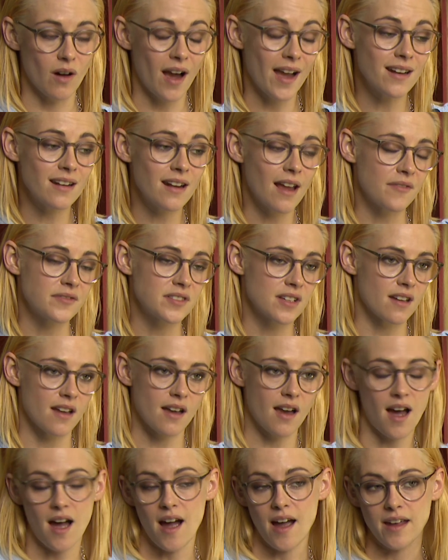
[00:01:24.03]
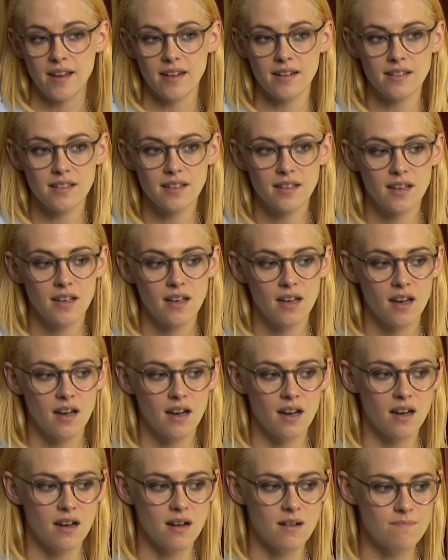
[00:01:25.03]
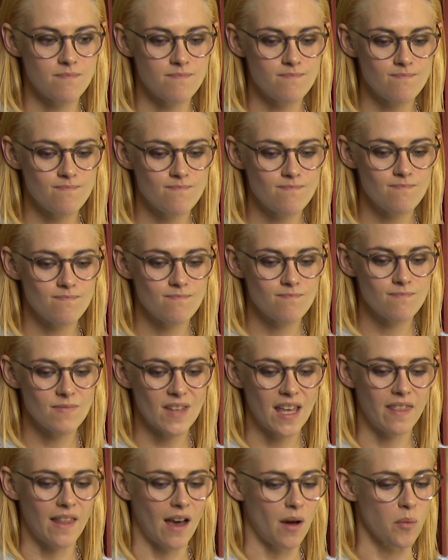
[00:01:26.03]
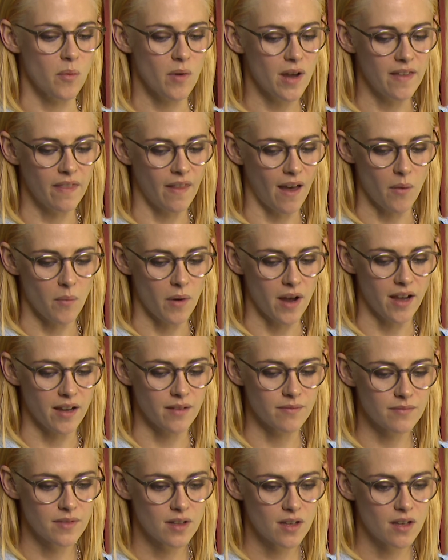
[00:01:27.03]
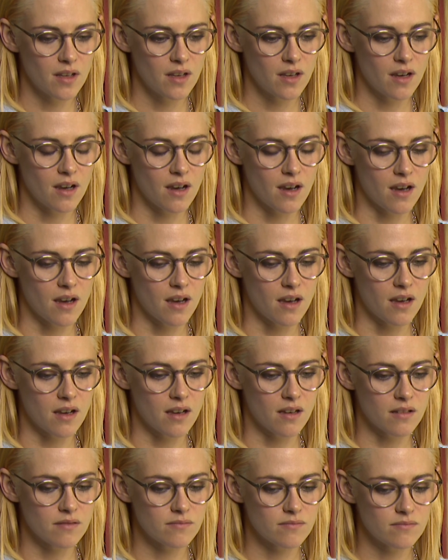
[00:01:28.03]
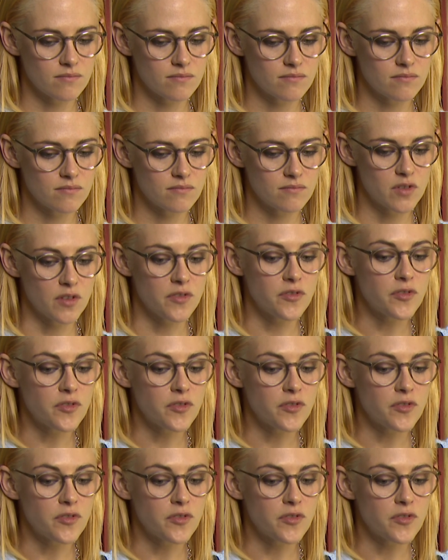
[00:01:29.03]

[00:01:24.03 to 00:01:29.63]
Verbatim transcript: I didn't have to hide um, in that in that way. Uh, the